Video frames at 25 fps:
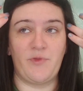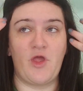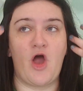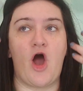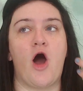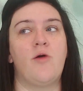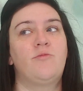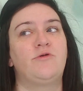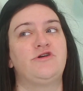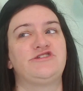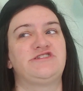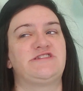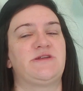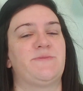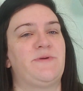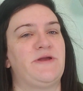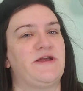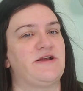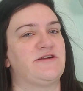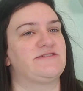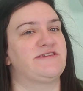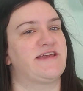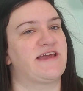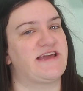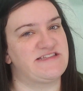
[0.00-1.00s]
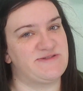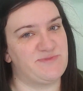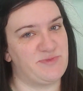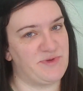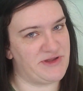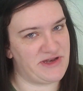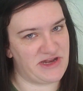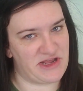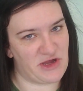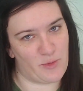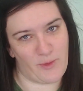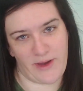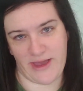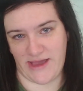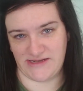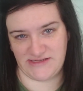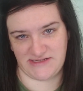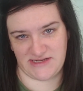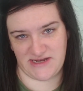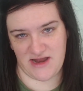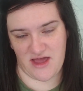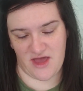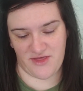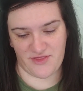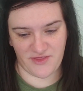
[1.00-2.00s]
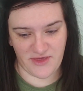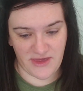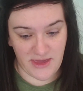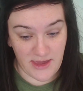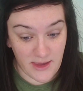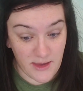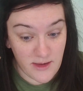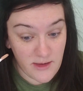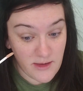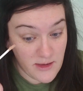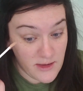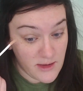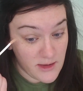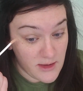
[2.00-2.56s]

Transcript: almost appears like it's blending away into nothing.